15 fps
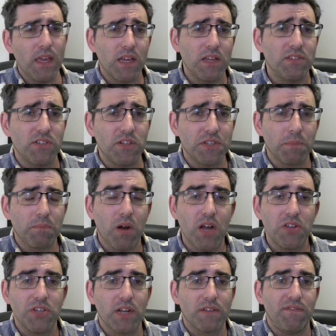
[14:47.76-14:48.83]
consulting
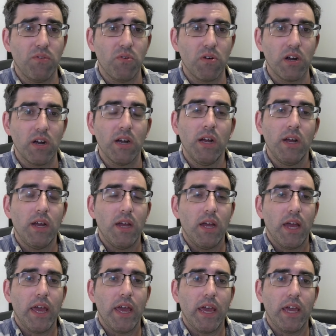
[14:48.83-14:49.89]
project for
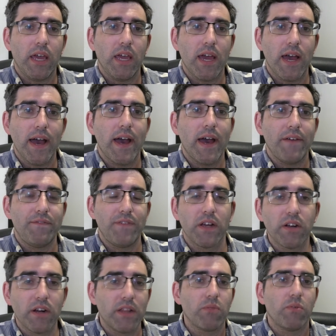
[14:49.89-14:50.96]
a
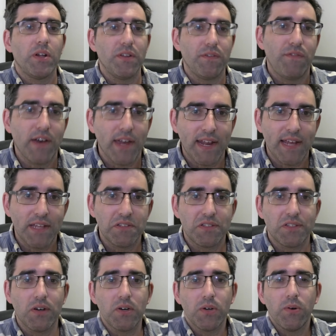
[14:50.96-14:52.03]
figure in the world of finance.
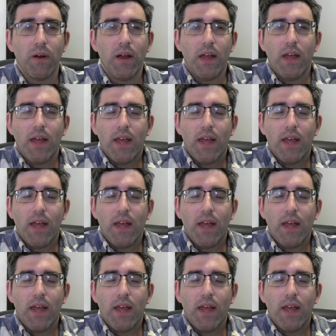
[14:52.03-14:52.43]
So